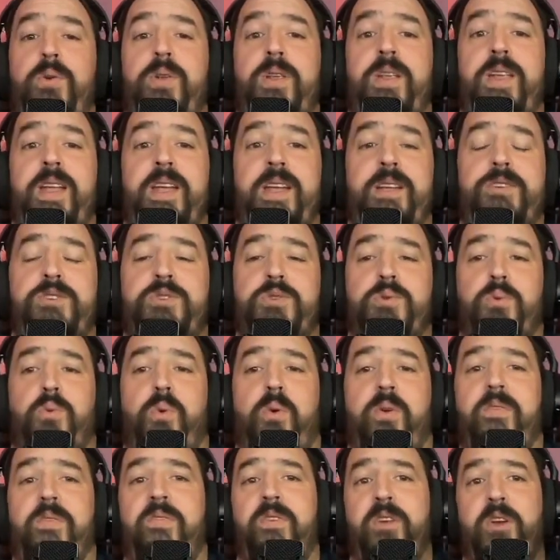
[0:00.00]
need to
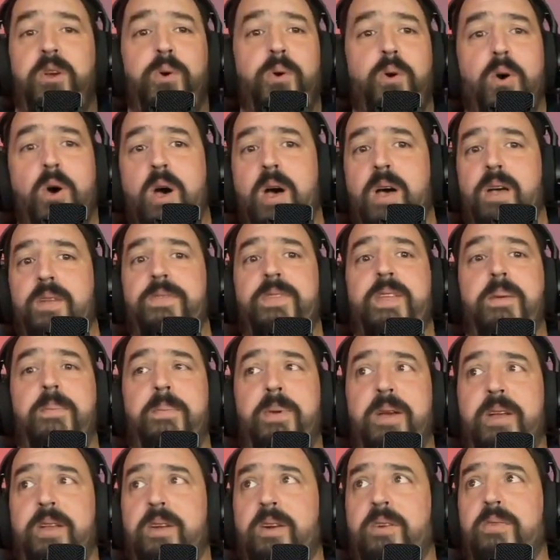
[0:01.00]
review the
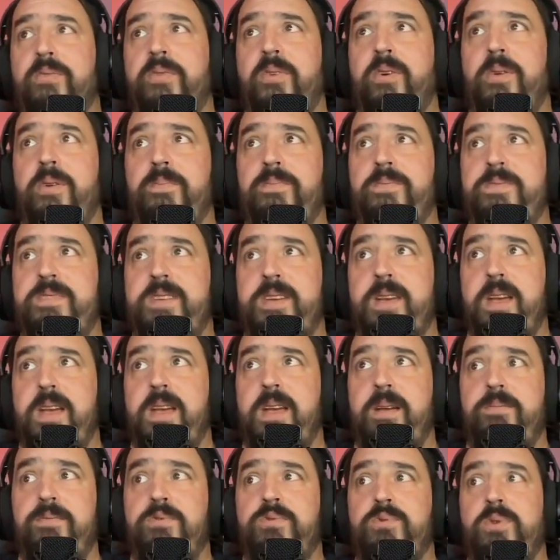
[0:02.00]
video from
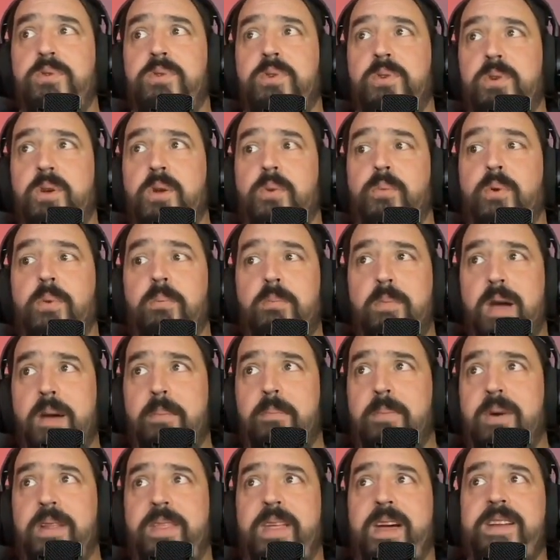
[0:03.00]
Team 23,
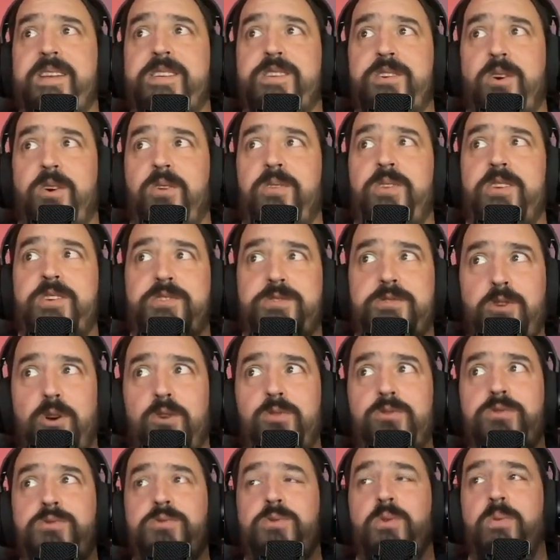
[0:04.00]
remember that it's called the
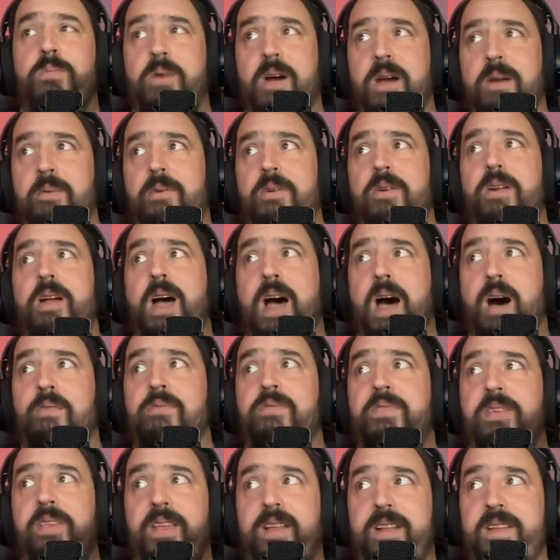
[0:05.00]
Soul Survival and how
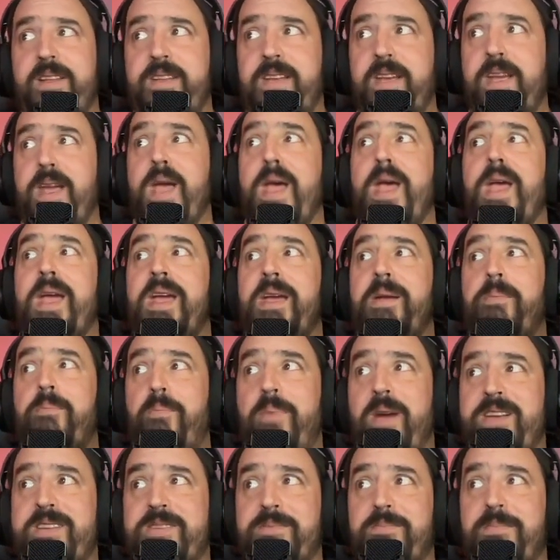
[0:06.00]
Fidelity
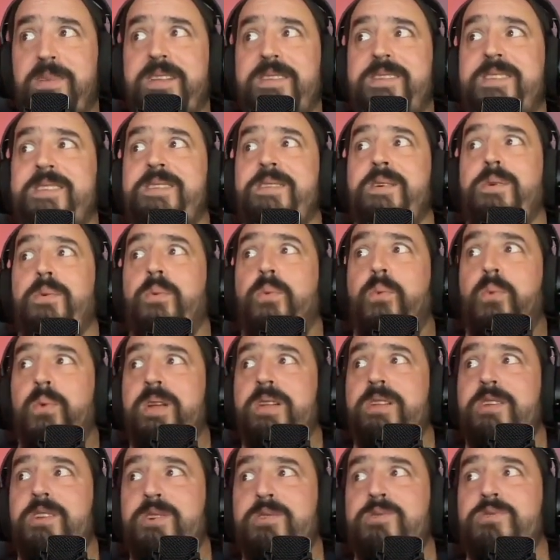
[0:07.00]
investments
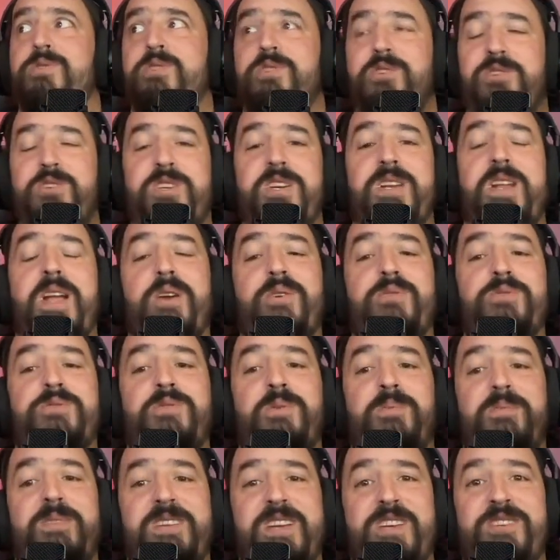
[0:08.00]
reduce Jira
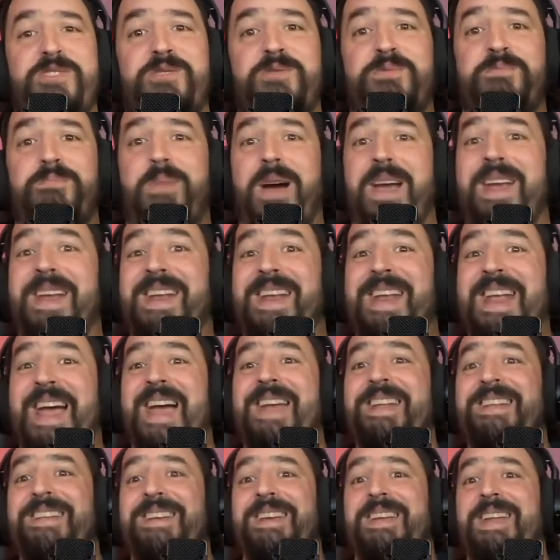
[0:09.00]
customizations by
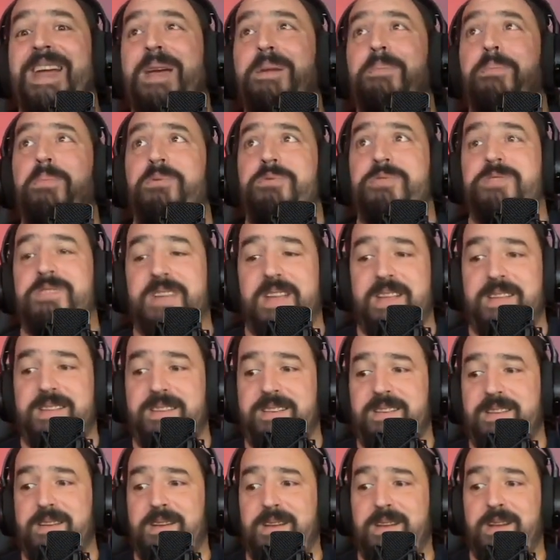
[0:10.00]
99%.
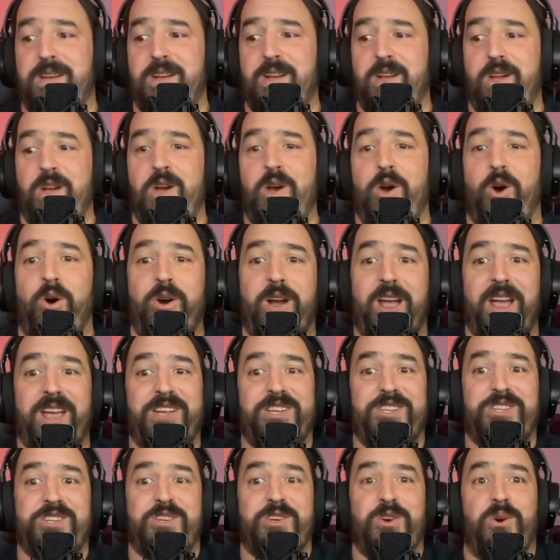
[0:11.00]
Okay,
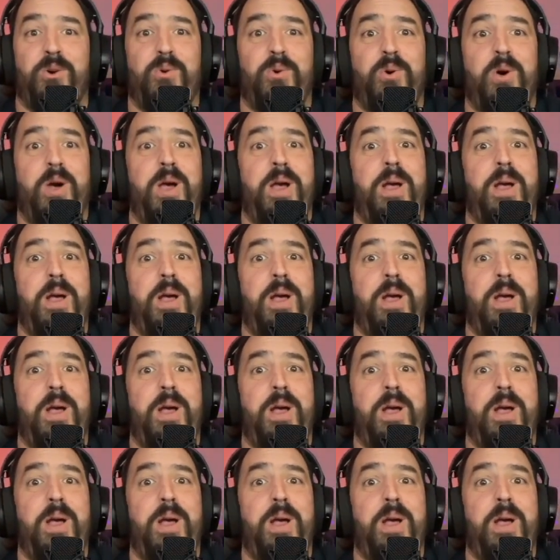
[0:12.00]
so